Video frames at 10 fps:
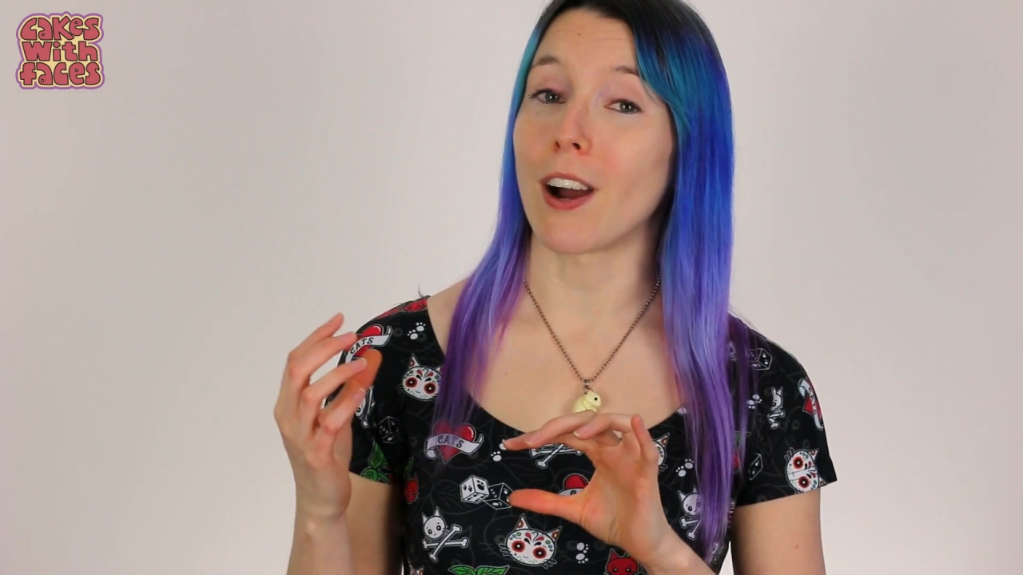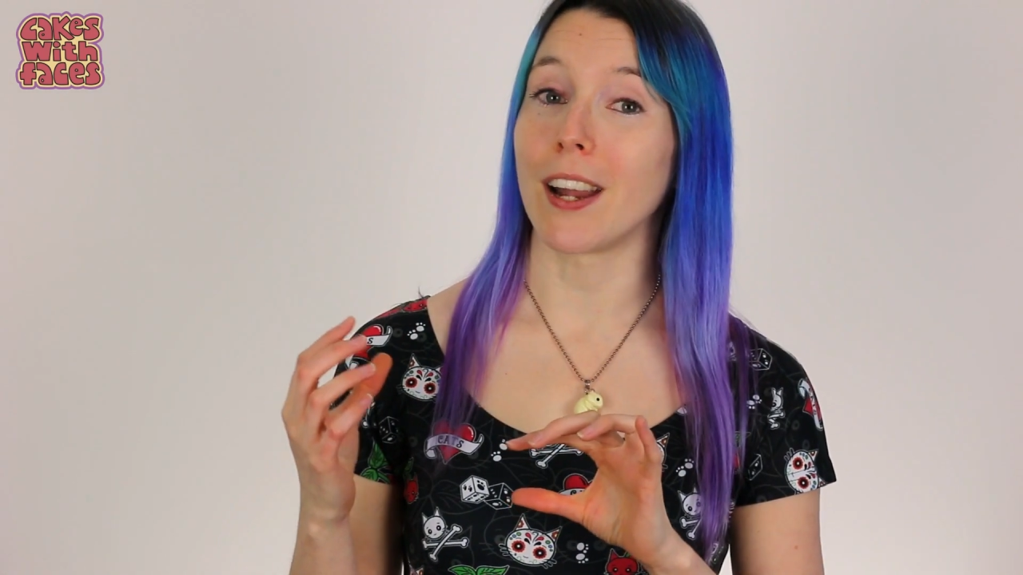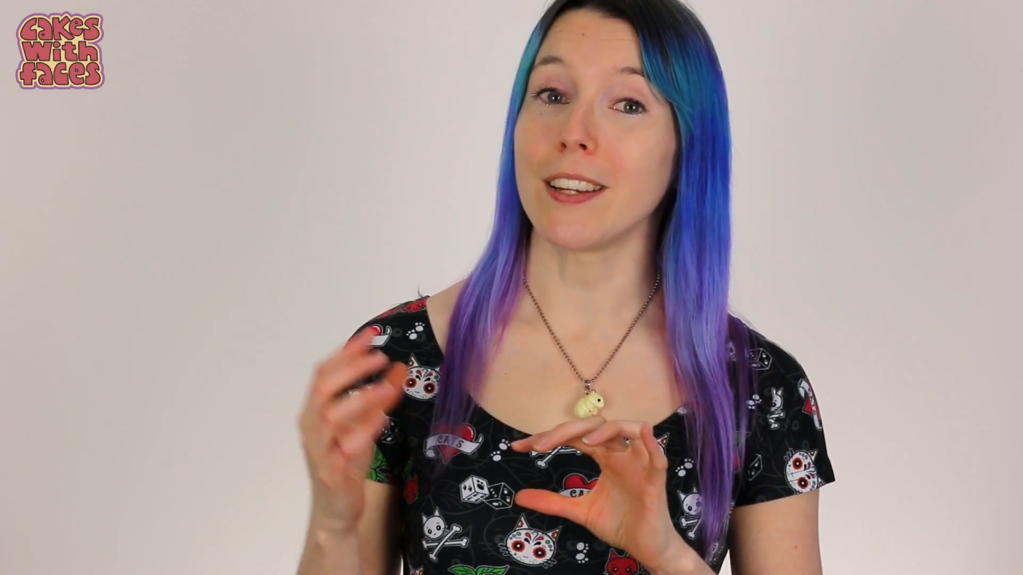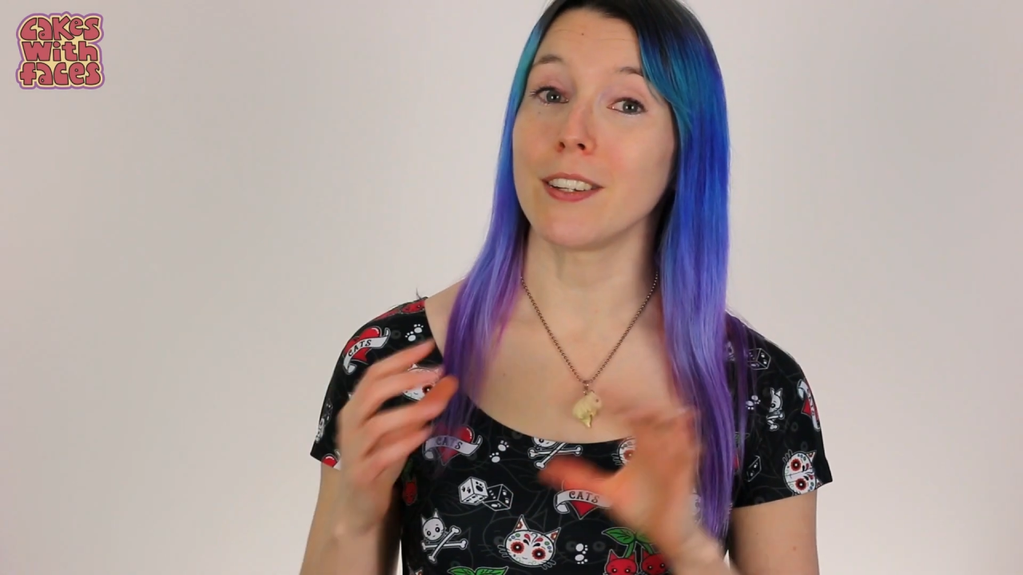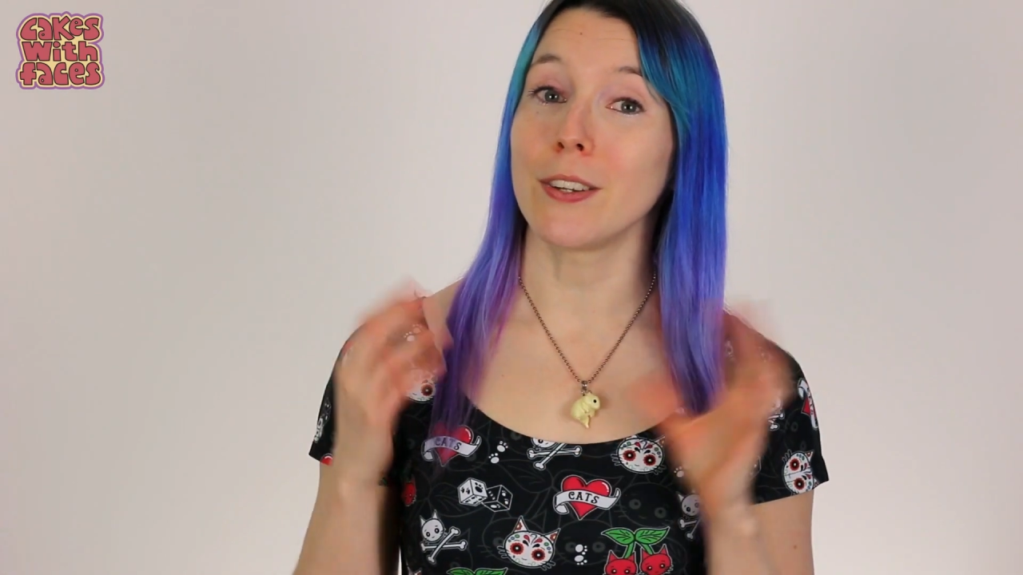
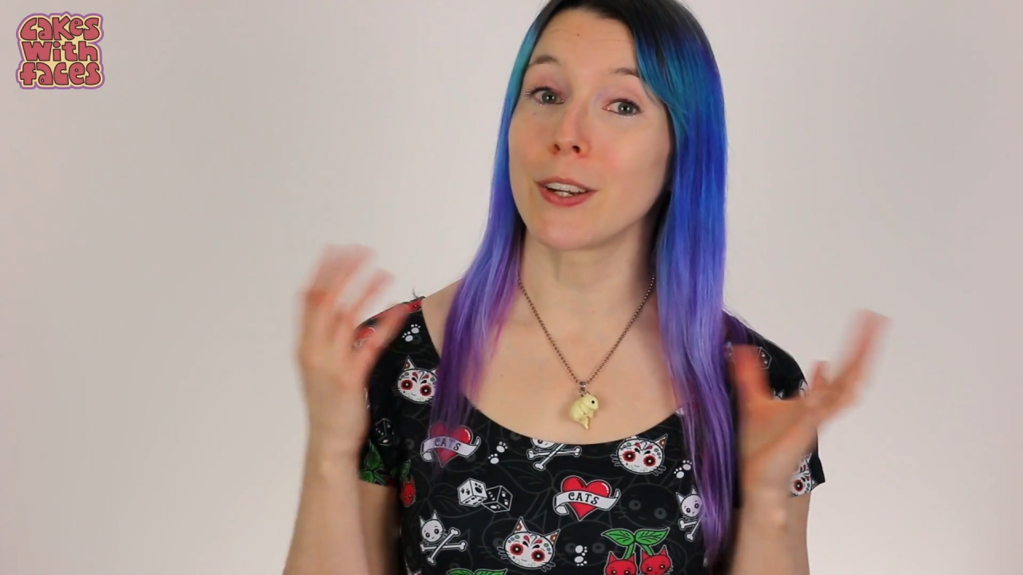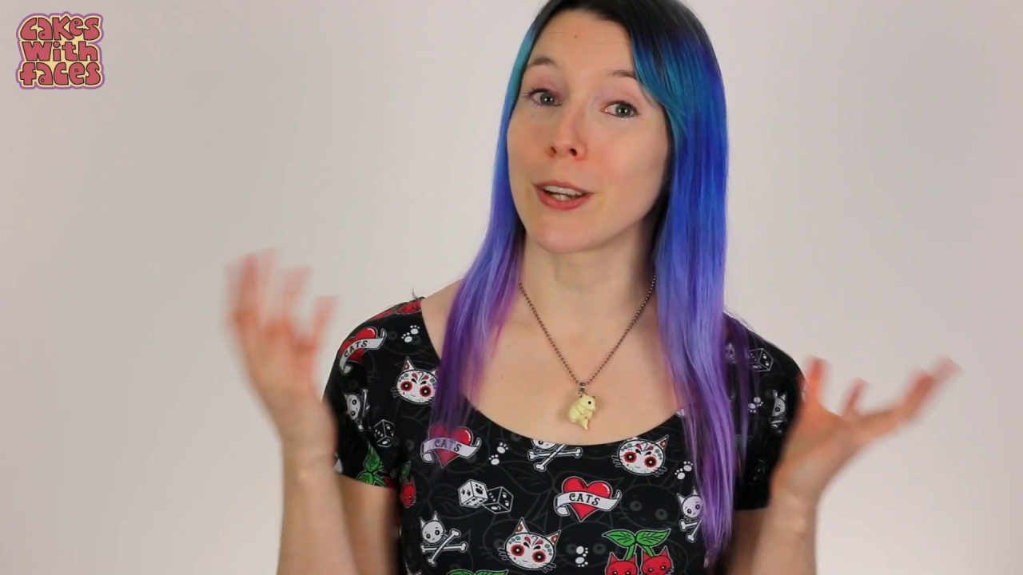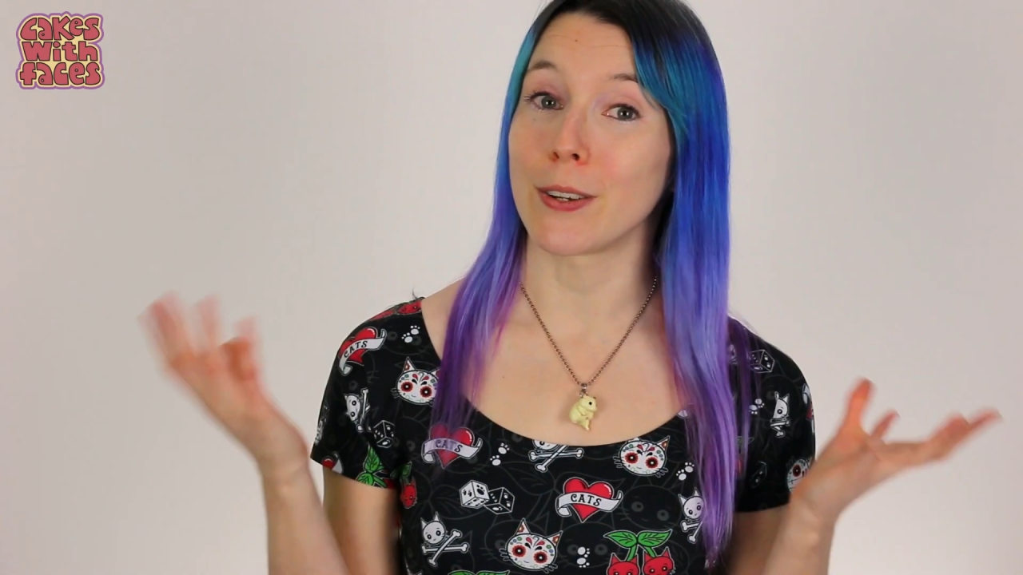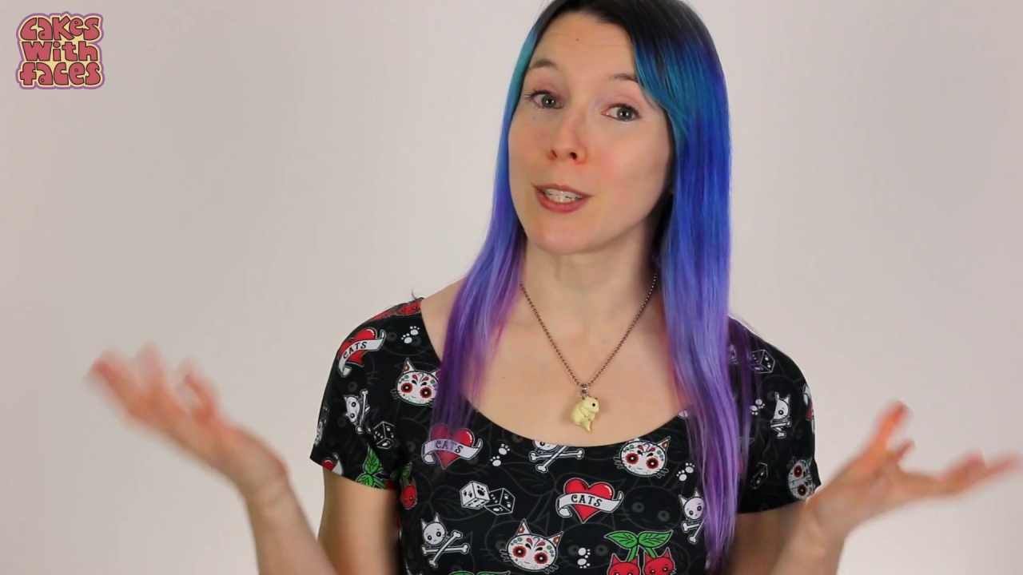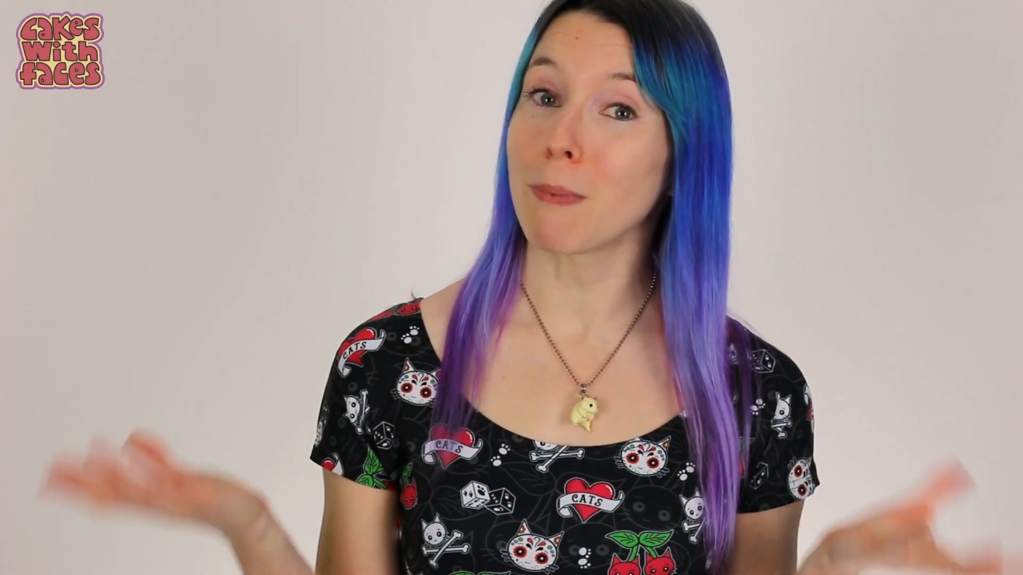right, you
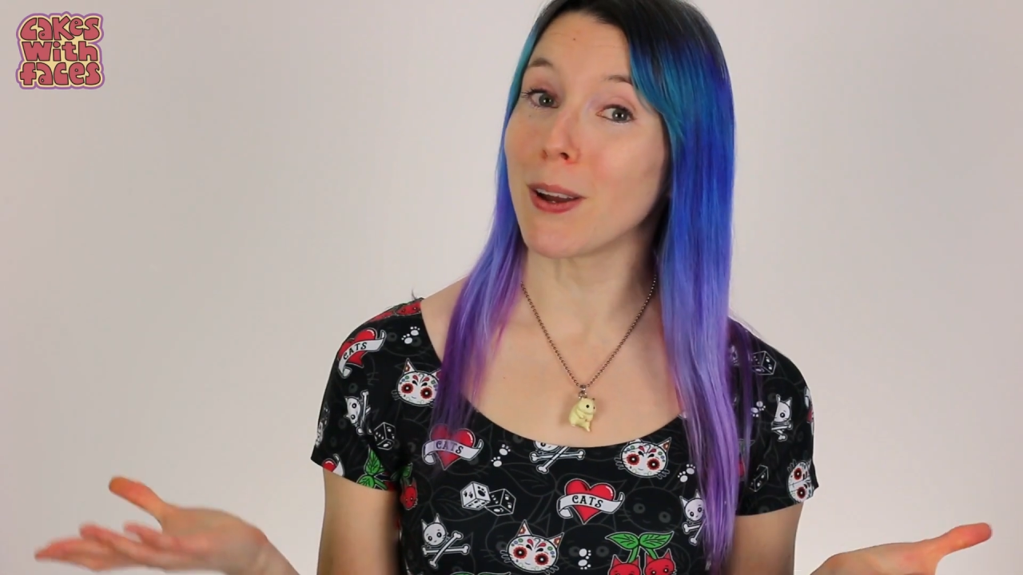can go to